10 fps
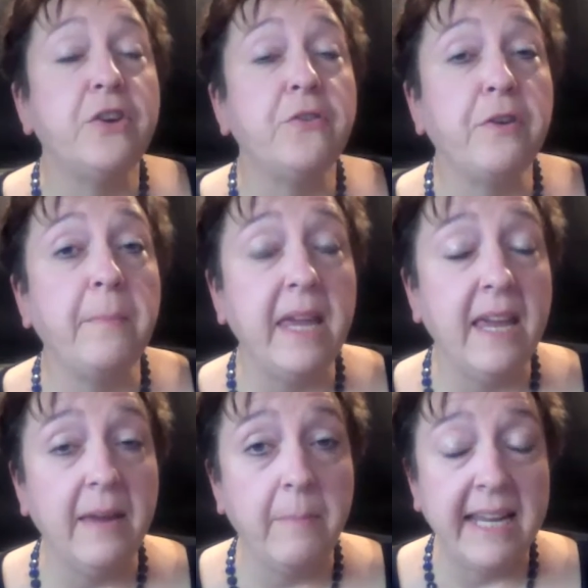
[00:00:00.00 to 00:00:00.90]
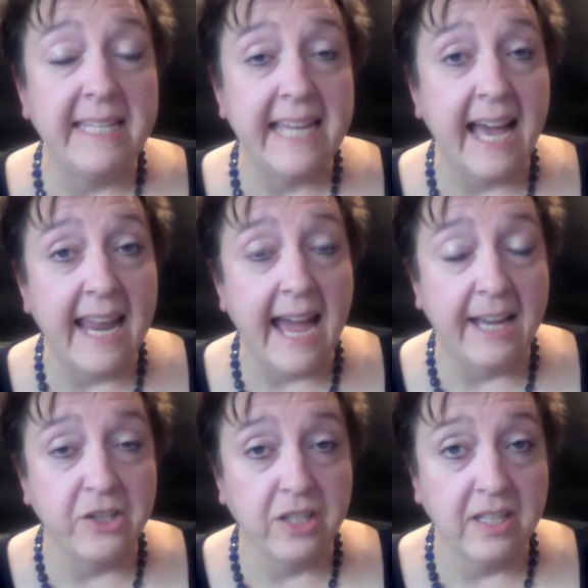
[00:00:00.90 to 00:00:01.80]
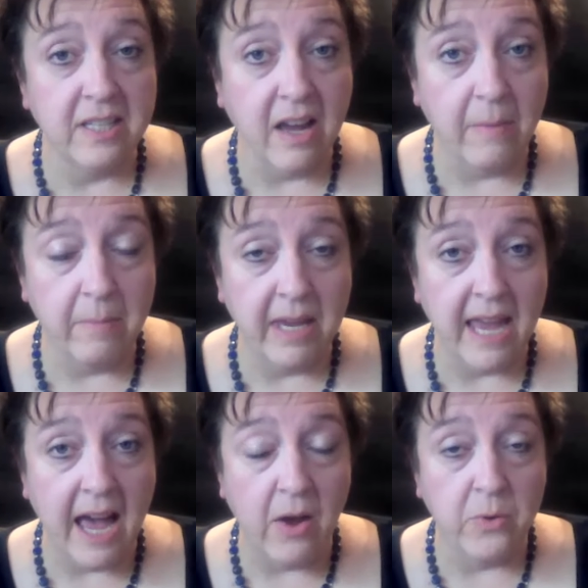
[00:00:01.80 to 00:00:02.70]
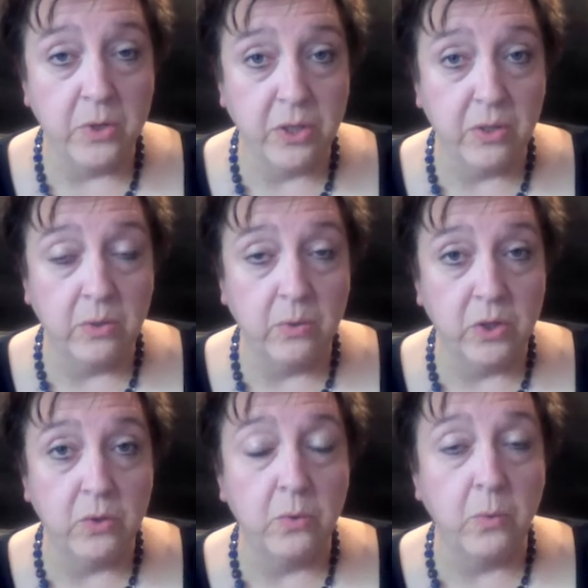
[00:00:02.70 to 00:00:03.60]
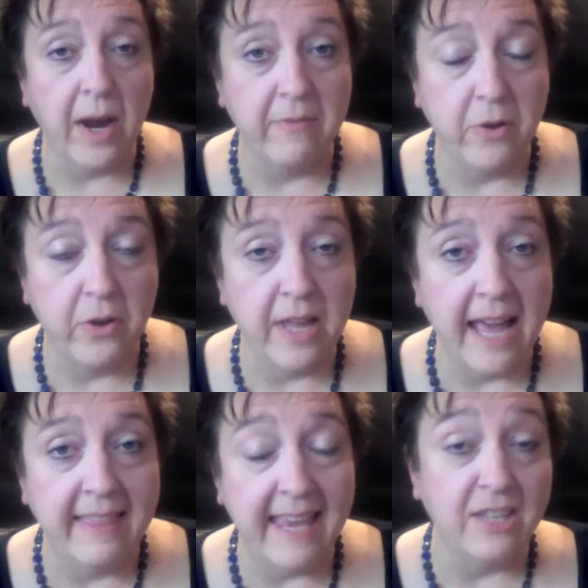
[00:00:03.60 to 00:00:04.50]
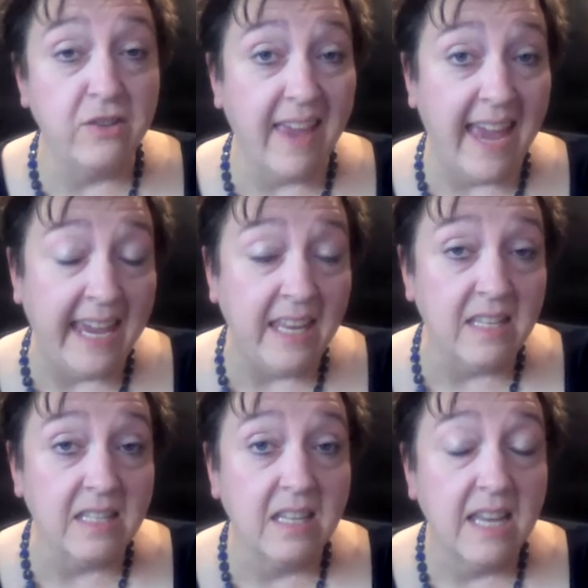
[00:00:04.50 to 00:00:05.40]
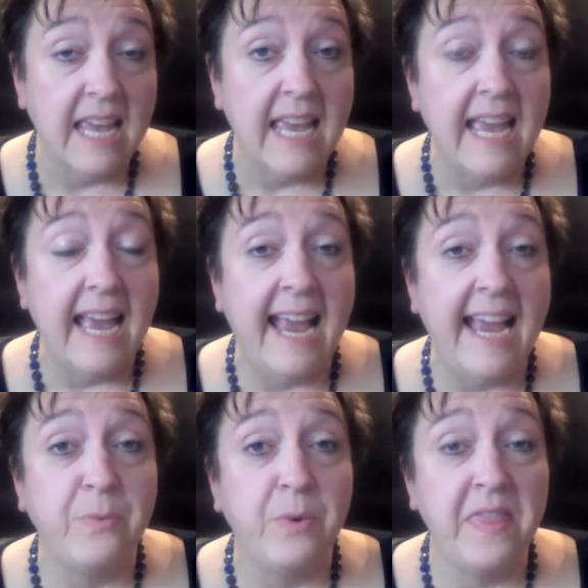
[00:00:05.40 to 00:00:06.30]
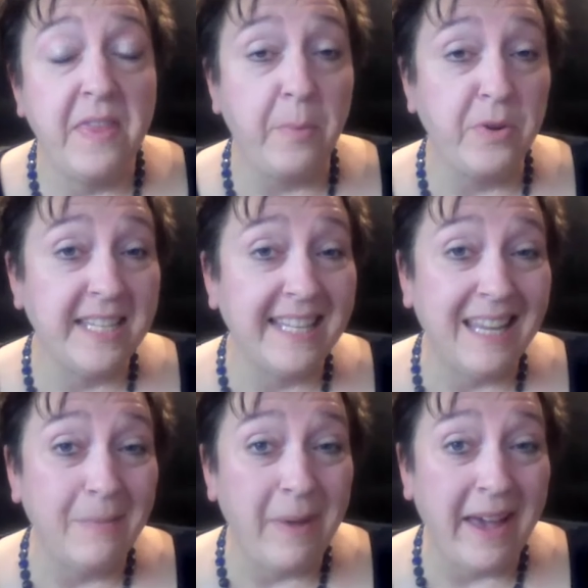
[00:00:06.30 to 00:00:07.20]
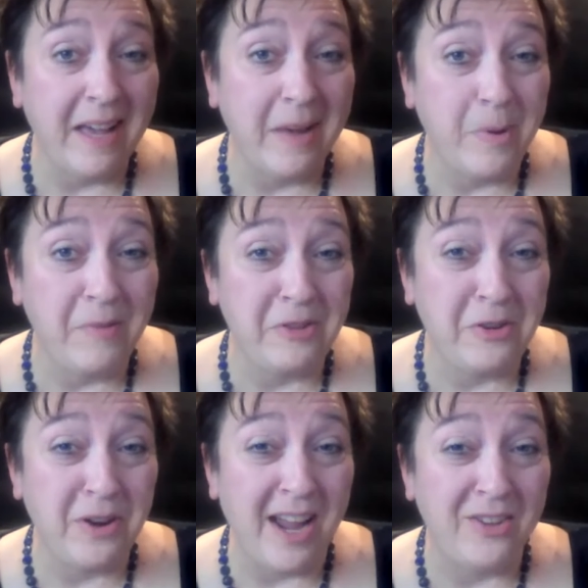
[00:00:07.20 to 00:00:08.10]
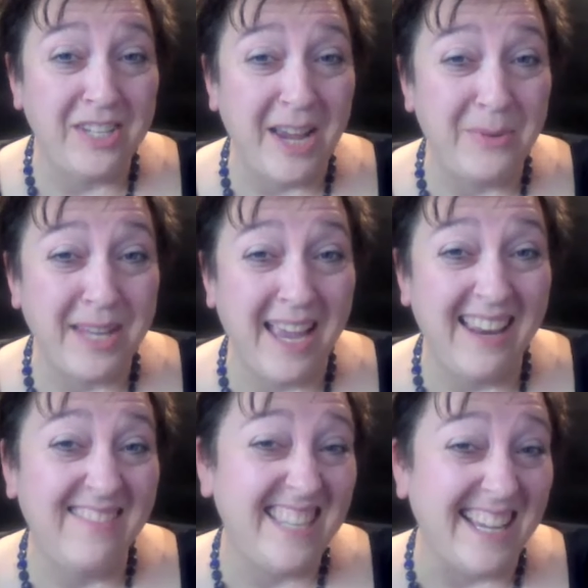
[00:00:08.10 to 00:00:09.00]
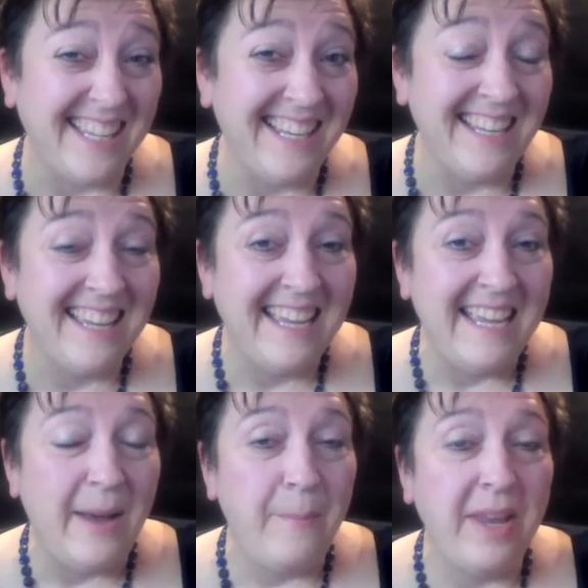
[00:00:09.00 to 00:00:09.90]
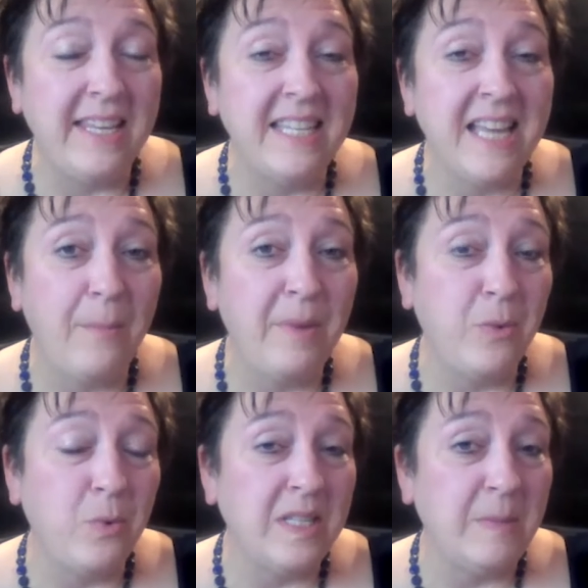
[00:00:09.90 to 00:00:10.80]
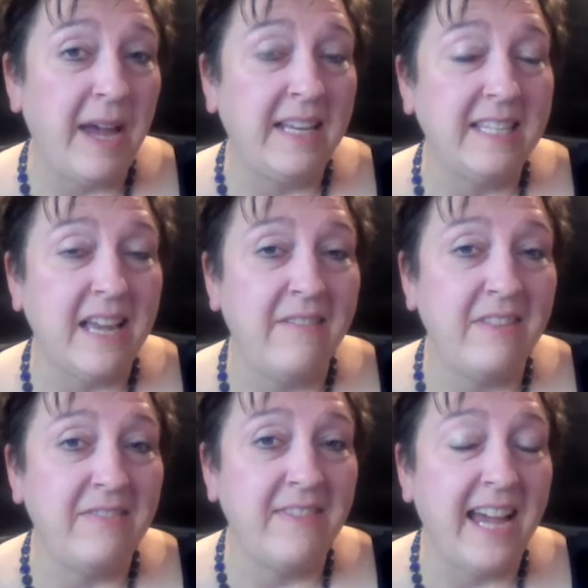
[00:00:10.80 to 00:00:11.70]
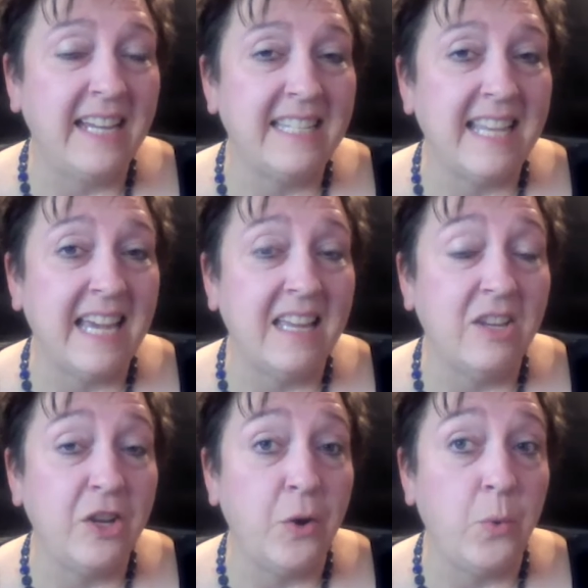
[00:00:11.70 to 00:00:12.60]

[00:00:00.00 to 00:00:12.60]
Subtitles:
So for me, my dad actually taught me how to shoot a rifle at the age of 8. And when Thumper didn't get back up off the ground, I was kind of done. But it taught me the respect of the fact that,